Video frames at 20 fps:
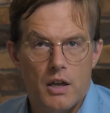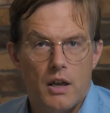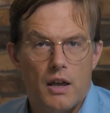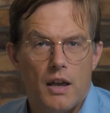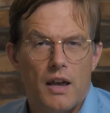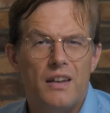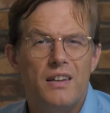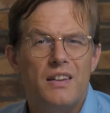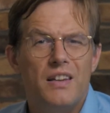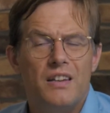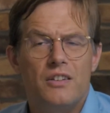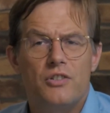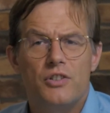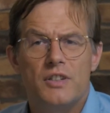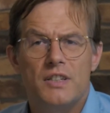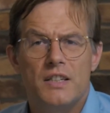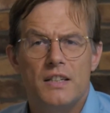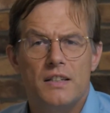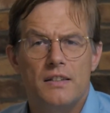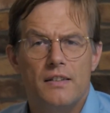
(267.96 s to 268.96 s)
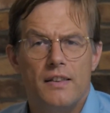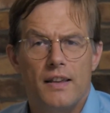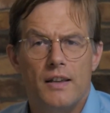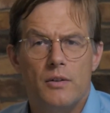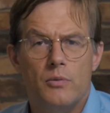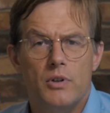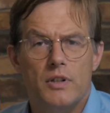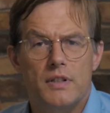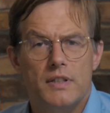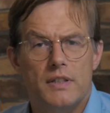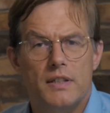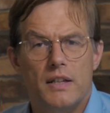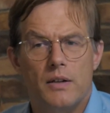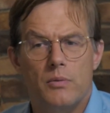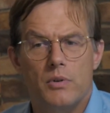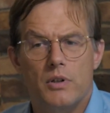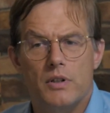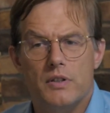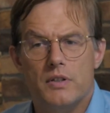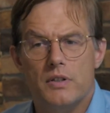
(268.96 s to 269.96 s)
And the interesting thing was there
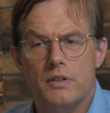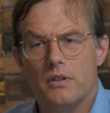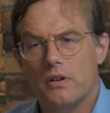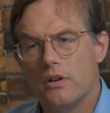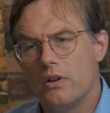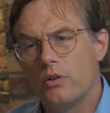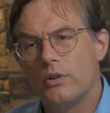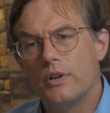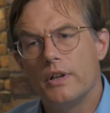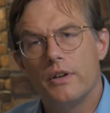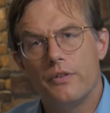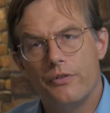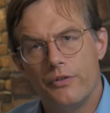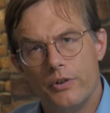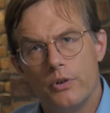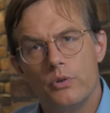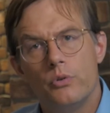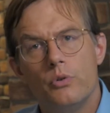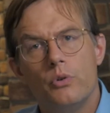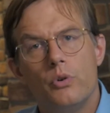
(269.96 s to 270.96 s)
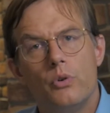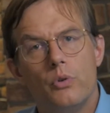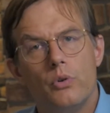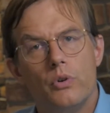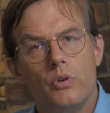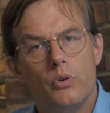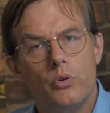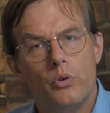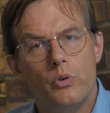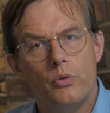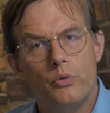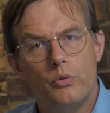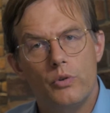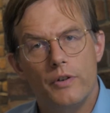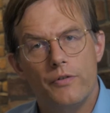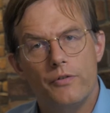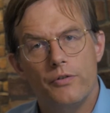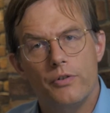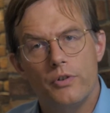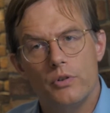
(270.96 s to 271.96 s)
was only a few who
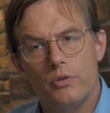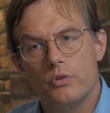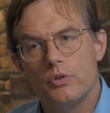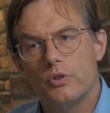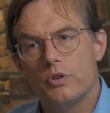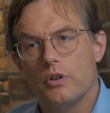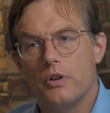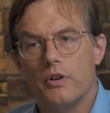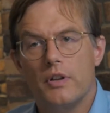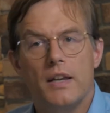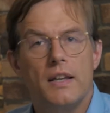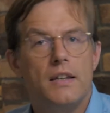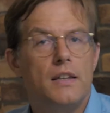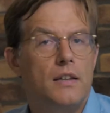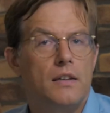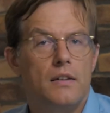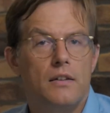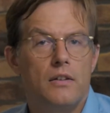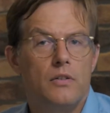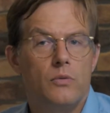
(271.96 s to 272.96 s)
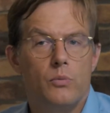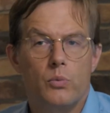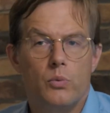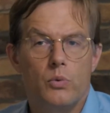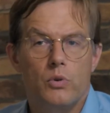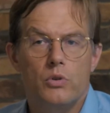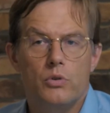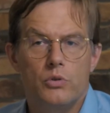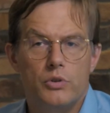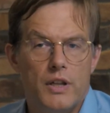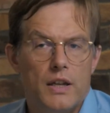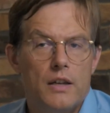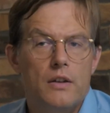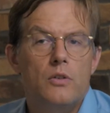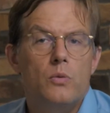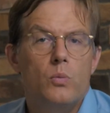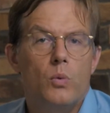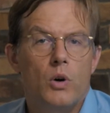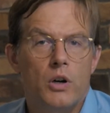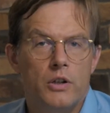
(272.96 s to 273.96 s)
refused or who
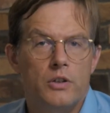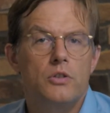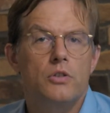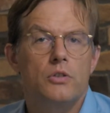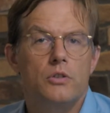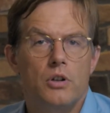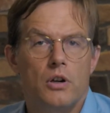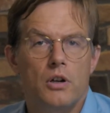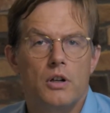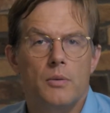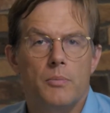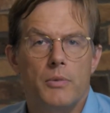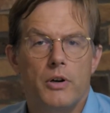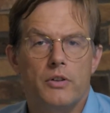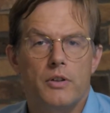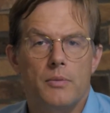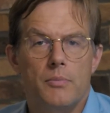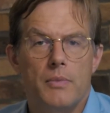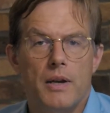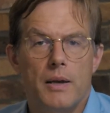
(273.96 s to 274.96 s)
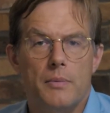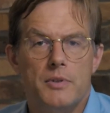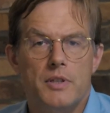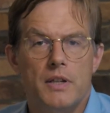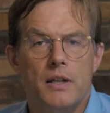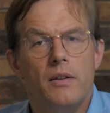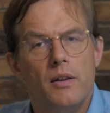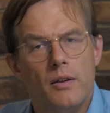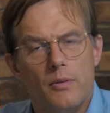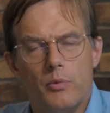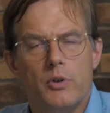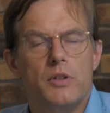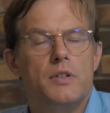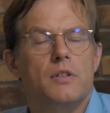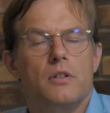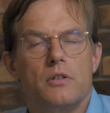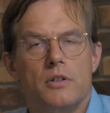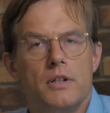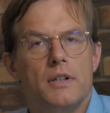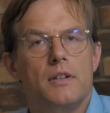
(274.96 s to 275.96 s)
didn't want to talk about the maps, and it was
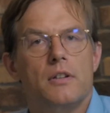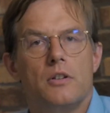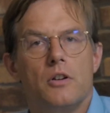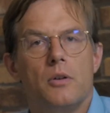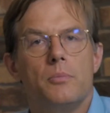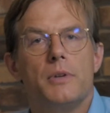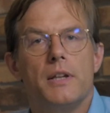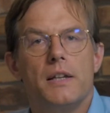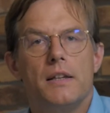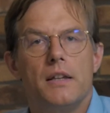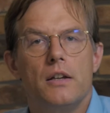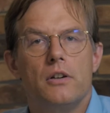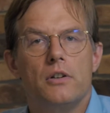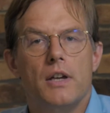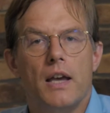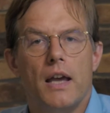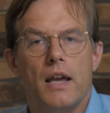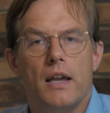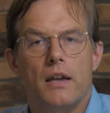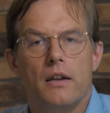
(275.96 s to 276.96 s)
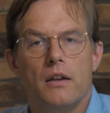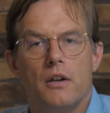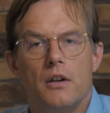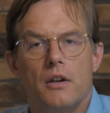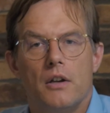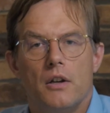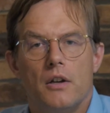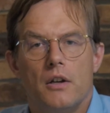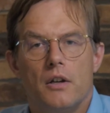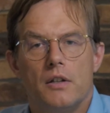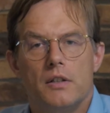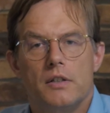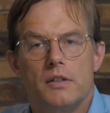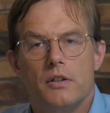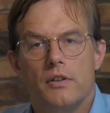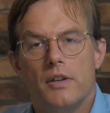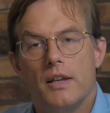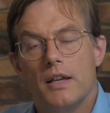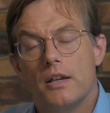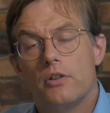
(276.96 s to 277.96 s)
completely okay.
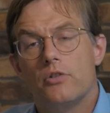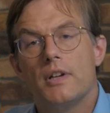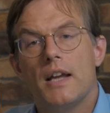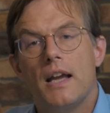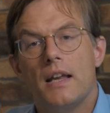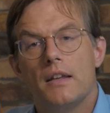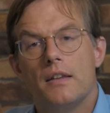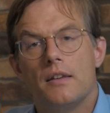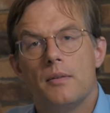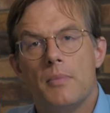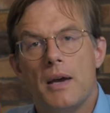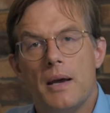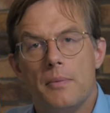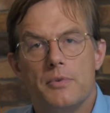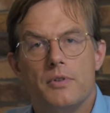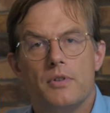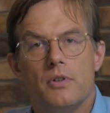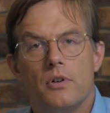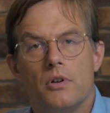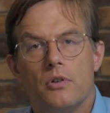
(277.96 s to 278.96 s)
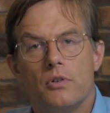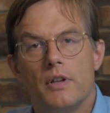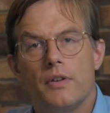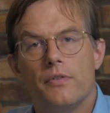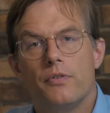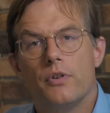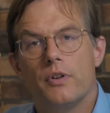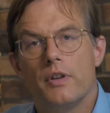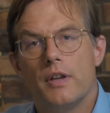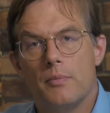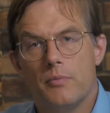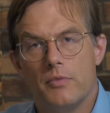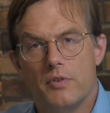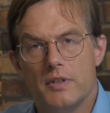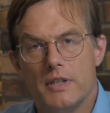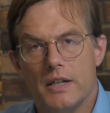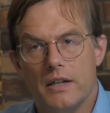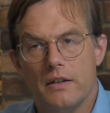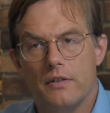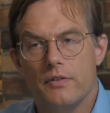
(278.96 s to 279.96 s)
So they created the maps only for
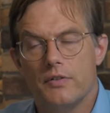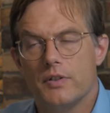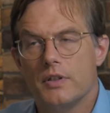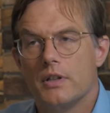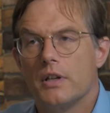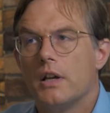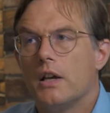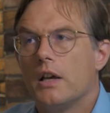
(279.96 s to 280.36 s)
themselves.